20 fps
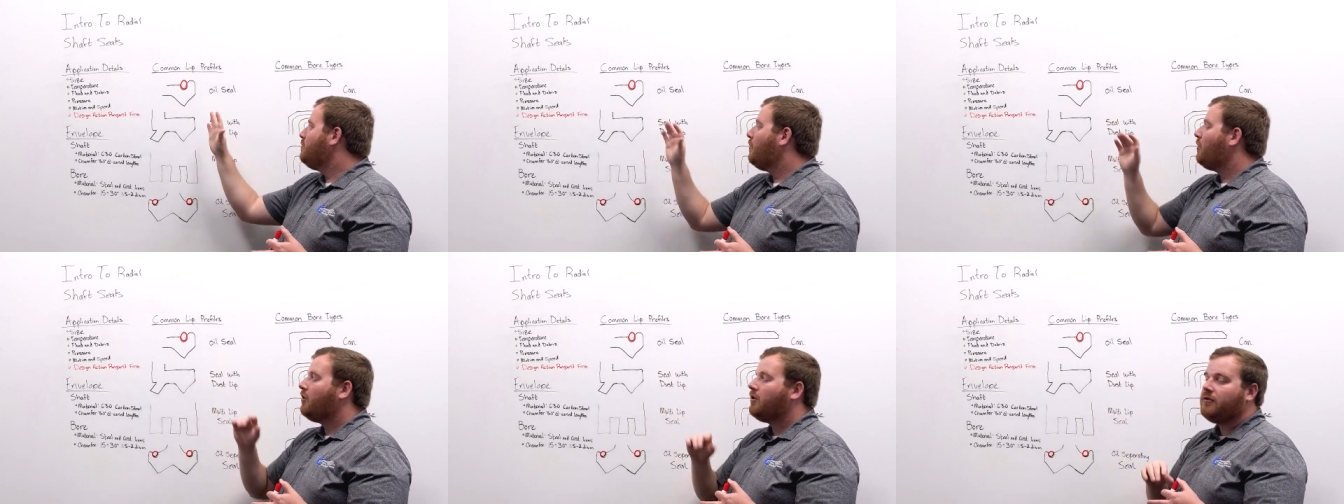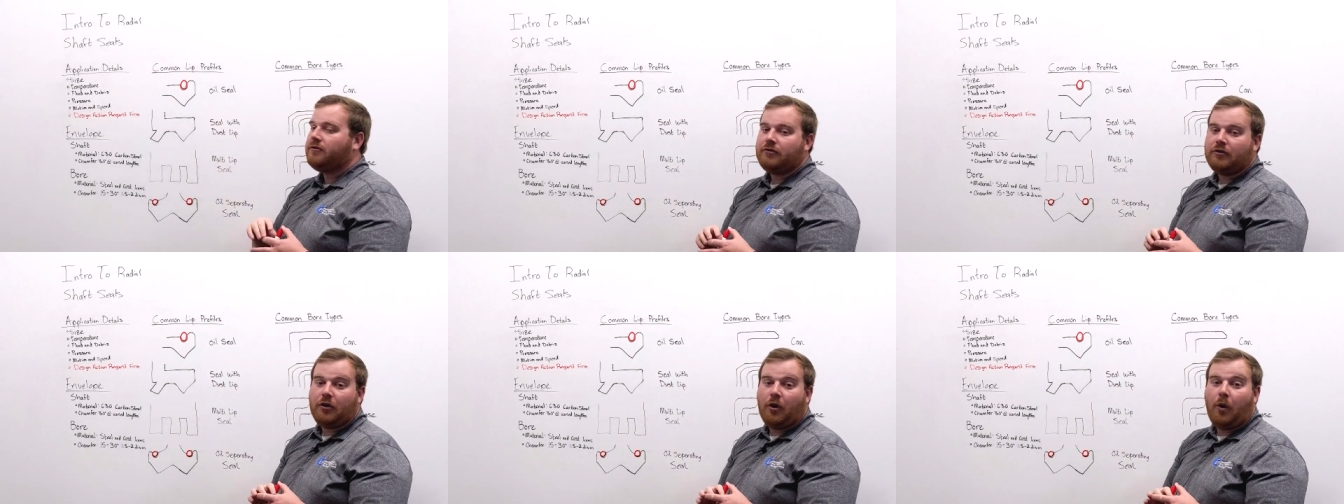more
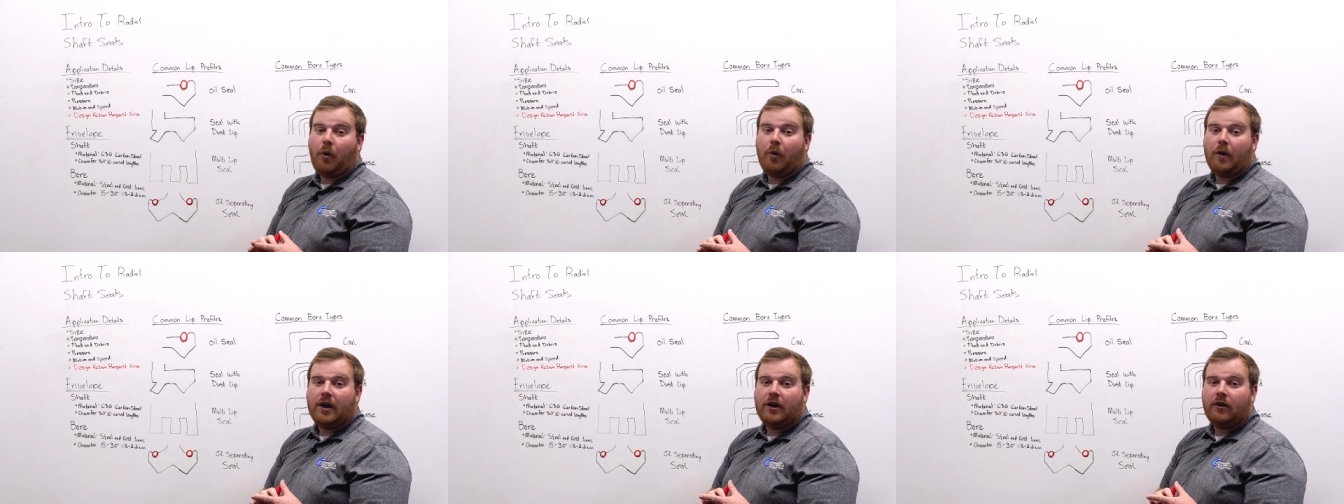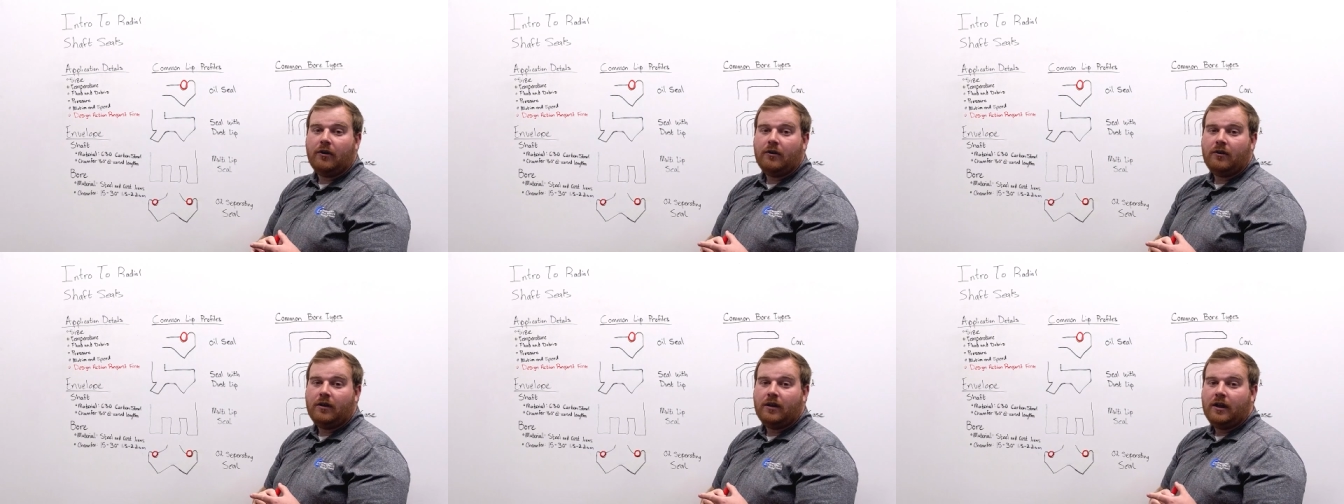for
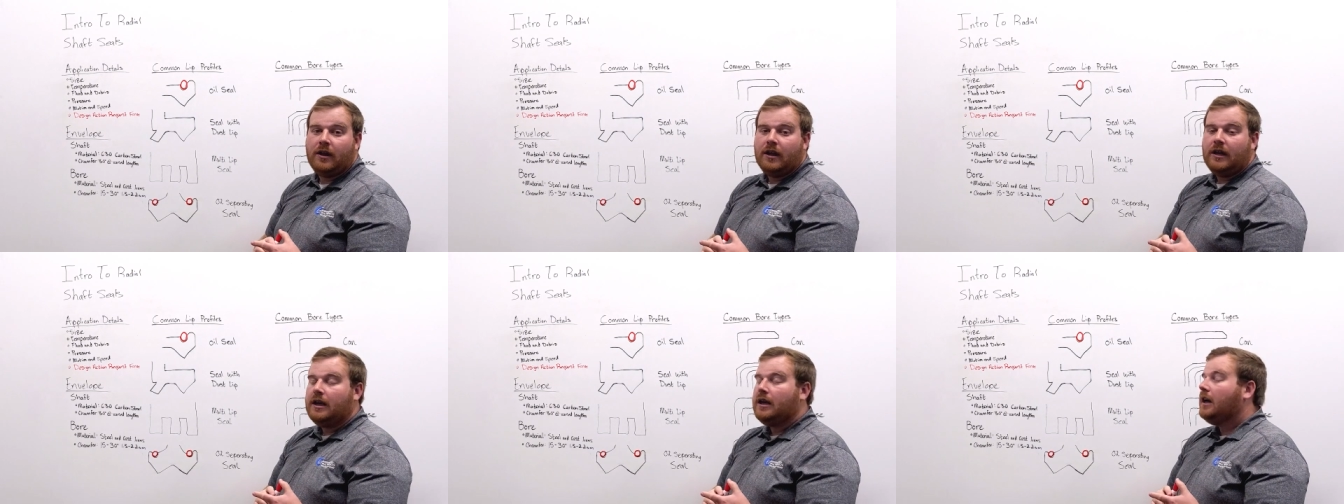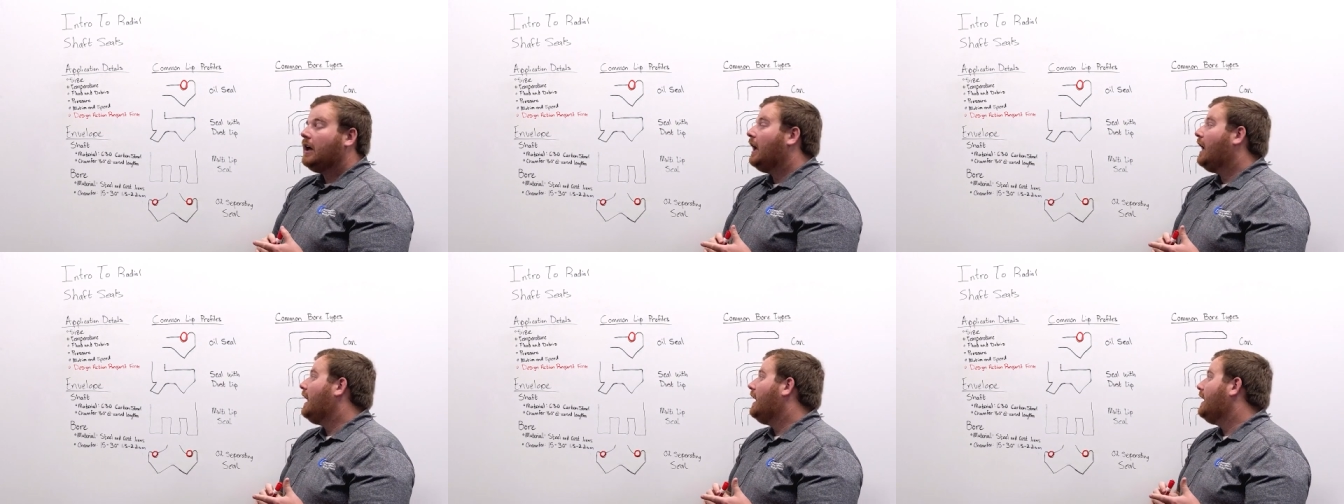oil.
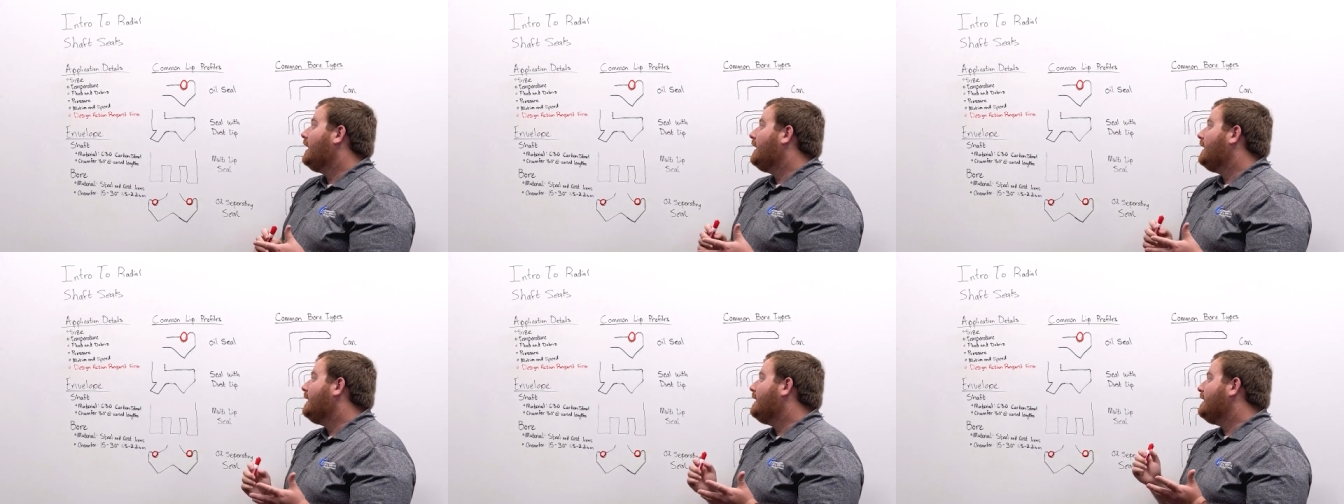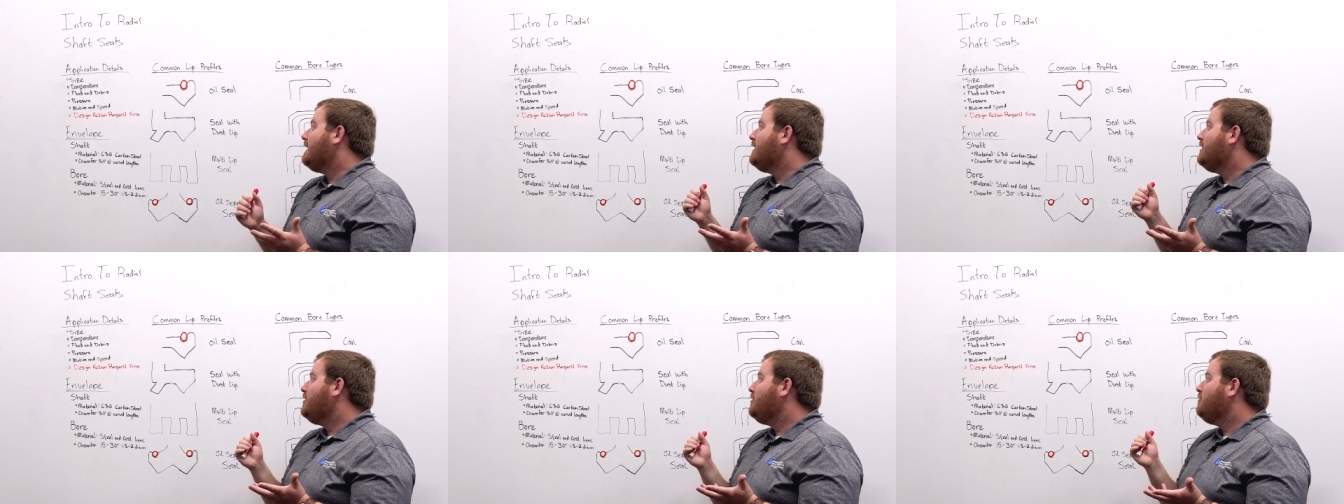
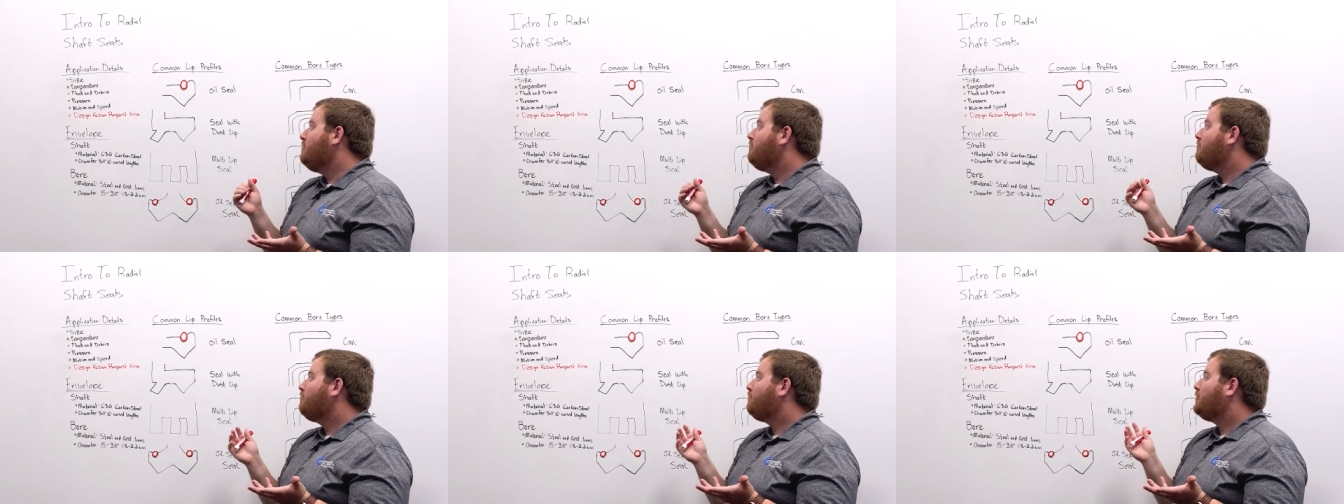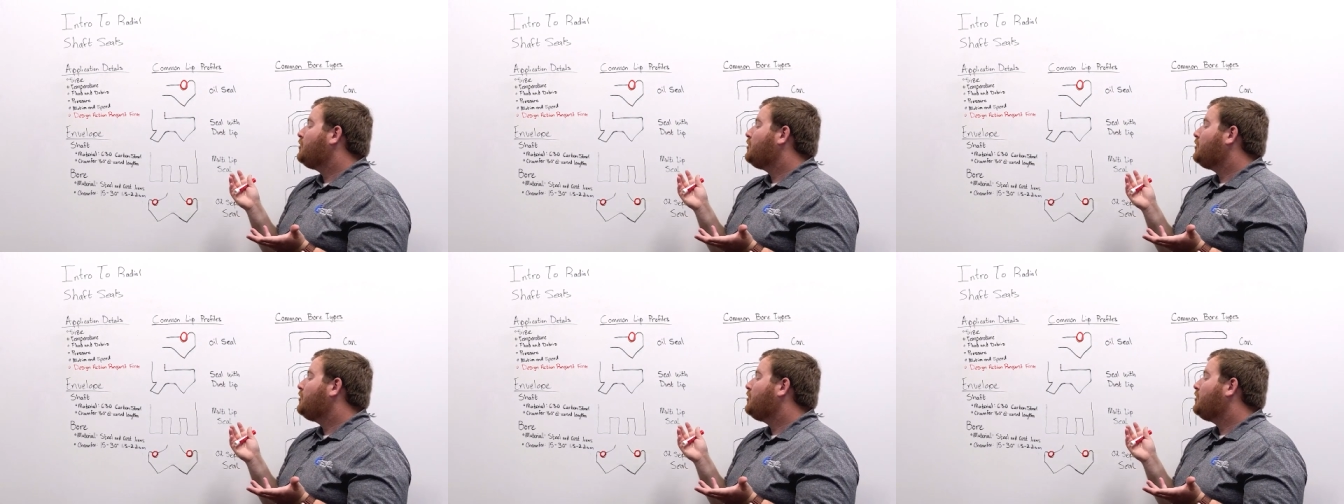You